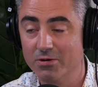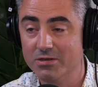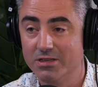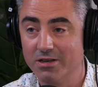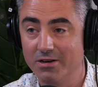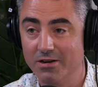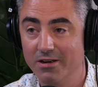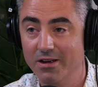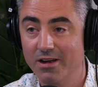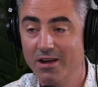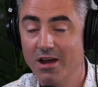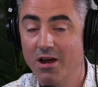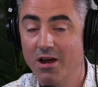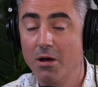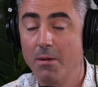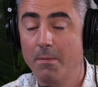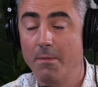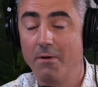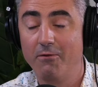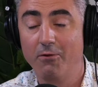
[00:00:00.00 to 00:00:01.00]
So
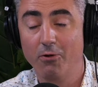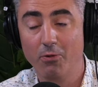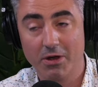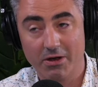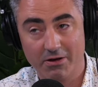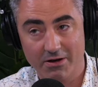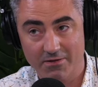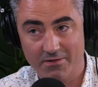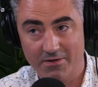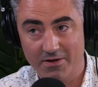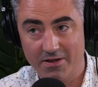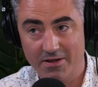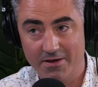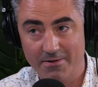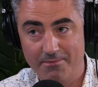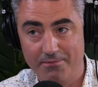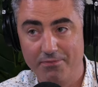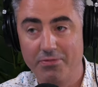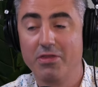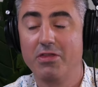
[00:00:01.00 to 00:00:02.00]
before we go any further,
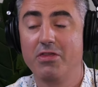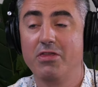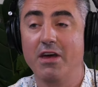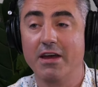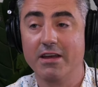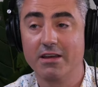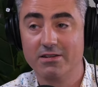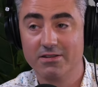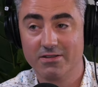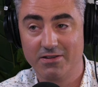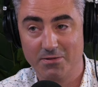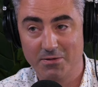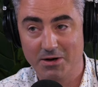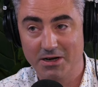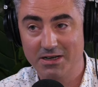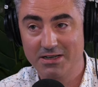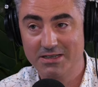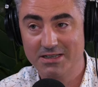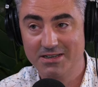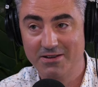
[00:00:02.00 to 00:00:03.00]
thank you so
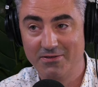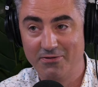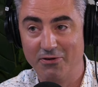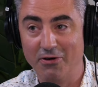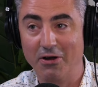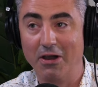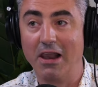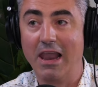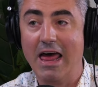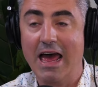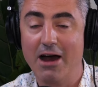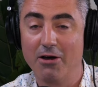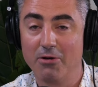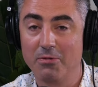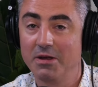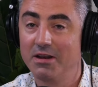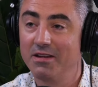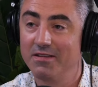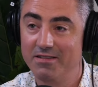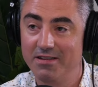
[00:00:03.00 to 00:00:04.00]
much for allowing
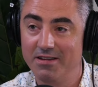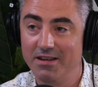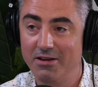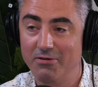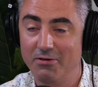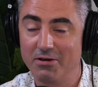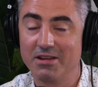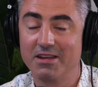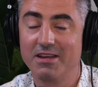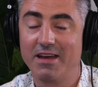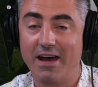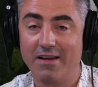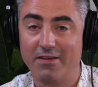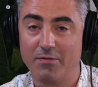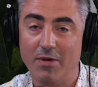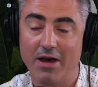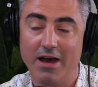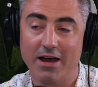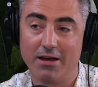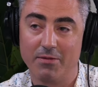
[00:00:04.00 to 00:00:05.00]
me to sit here and
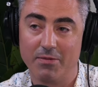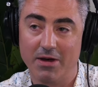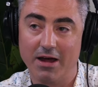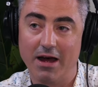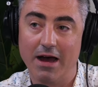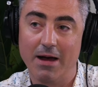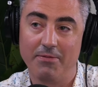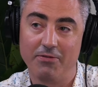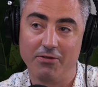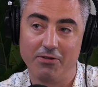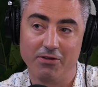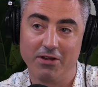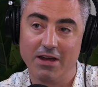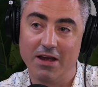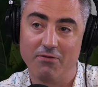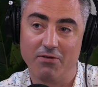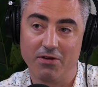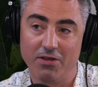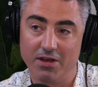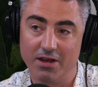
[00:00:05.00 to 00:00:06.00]
gasbag about absolutely
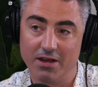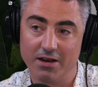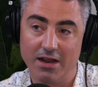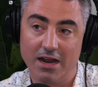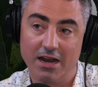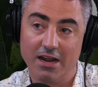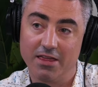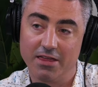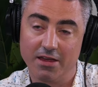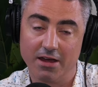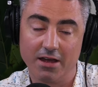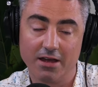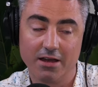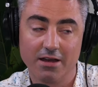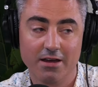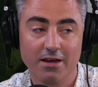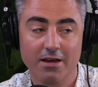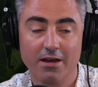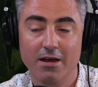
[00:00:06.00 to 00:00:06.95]
everything and anything,